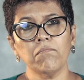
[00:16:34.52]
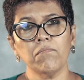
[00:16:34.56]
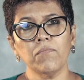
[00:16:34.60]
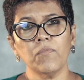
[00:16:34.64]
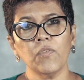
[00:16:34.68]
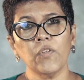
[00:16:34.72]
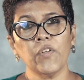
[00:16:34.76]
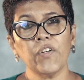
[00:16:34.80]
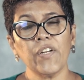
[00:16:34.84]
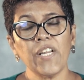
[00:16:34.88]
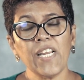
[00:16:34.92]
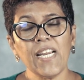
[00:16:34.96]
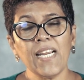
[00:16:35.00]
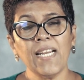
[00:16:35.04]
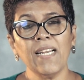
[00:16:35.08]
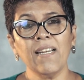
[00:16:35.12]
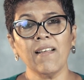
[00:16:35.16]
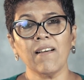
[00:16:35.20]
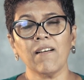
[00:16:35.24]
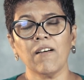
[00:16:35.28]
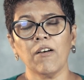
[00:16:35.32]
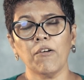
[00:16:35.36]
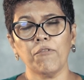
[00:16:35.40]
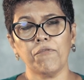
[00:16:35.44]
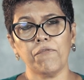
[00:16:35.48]

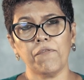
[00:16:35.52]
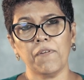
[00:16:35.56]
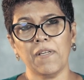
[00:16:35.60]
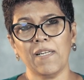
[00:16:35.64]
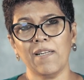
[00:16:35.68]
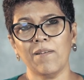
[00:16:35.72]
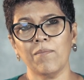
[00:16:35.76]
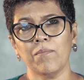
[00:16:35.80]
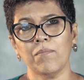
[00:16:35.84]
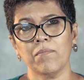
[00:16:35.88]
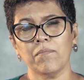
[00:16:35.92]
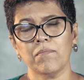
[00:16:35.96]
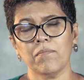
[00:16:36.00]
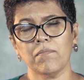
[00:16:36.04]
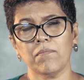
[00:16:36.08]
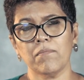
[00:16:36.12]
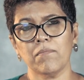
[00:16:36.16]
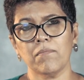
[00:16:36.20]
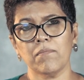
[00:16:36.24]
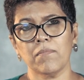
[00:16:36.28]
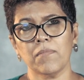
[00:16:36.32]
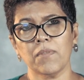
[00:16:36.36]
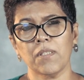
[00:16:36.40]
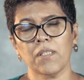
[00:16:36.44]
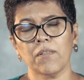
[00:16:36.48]
read a film
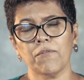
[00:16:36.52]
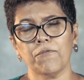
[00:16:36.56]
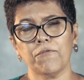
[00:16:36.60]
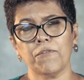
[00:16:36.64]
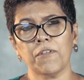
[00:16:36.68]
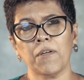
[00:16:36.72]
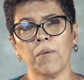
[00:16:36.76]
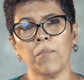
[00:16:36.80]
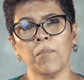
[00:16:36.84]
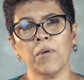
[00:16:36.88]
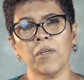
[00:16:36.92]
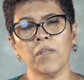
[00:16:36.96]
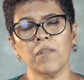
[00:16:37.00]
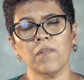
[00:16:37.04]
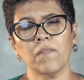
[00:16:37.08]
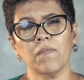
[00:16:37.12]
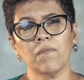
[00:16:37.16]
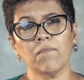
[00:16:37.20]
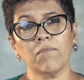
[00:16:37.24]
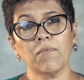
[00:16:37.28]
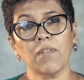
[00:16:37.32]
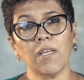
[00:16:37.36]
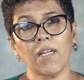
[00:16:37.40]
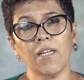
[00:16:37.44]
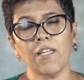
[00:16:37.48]
from a
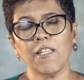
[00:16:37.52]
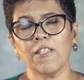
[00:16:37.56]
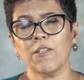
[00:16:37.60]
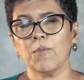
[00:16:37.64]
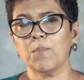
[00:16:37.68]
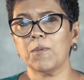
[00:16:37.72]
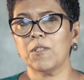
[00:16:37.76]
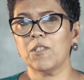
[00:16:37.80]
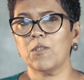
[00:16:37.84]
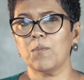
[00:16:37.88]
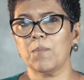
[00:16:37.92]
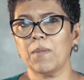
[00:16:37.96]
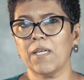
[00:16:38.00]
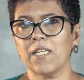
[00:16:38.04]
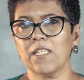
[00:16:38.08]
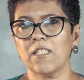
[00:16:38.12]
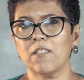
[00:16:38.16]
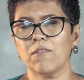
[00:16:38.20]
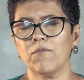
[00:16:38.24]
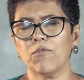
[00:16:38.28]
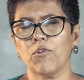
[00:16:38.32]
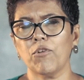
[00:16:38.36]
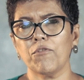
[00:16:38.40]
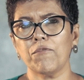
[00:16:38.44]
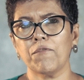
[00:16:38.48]
Dalit
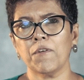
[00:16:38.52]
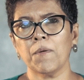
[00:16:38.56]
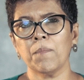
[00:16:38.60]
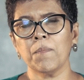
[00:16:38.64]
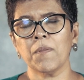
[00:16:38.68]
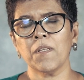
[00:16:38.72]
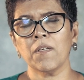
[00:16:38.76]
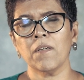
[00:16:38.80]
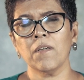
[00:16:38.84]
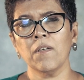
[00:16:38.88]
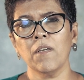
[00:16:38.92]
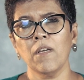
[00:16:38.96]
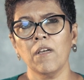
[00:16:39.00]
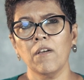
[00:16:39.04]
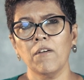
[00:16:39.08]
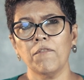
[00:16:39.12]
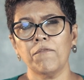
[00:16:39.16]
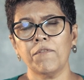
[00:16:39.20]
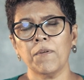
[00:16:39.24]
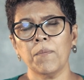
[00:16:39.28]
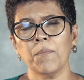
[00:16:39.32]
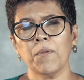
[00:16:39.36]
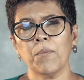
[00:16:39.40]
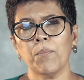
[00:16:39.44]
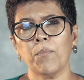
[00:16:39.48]
perspective, or from
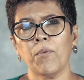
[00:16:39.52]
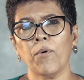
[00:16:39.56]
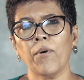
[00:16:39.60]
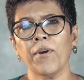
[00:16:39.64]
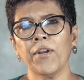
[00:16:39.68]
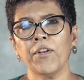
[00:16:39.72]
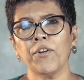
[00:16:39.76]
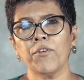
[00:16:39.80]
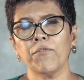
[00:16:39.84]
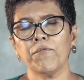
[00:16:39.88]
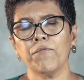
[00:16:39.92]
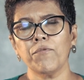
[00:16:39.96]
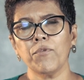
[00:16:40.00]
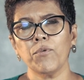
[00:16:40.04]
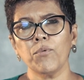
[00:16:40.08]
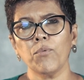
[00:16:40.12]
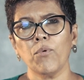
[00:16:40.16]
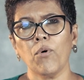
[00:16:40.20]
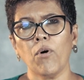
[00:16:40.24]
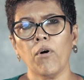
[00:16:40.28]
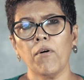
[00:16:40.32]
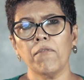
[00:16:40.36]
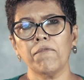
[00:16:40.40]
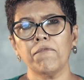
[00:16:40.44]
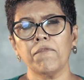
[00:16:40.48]
the point of
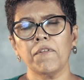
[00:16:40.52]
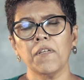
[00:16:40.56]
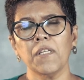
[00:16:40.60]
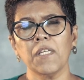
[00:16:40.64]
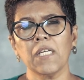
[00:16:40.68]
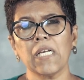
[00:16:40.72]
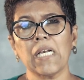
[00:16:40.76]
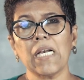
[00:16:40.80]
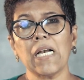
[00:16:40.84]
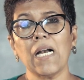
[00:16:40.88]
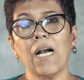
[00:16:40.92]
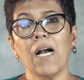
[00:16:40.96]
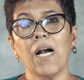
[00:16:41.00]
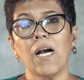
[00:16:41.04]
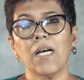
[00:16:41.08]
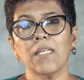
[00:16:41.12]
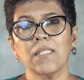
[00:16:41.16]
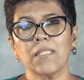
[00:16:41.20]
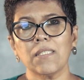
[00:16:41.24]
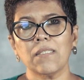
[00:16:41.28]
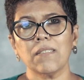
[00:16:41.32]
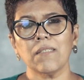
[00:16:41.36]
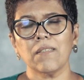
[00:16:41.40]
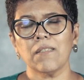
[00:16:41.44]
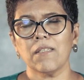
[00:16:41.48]
view of
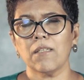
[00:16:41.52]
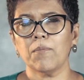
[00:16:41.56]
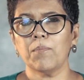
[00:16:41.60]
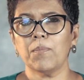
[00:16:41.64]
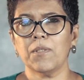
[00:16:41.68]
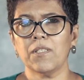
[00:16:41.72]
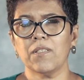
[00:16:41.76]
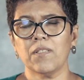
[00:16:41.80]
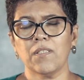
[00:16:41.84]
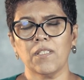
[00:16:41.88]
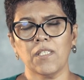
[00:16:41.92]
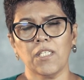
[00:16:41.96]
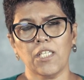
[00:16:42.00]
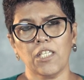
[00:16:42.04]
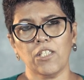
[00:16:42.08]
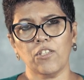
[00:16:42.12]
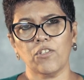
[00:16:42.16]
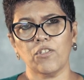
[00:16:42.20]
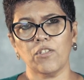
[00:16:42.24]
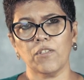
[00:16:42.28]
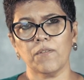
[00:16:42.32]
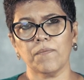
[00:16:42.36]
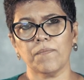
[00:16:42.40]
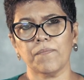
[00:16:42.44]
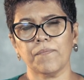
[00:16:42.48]
caste
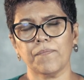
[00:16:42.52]
representation.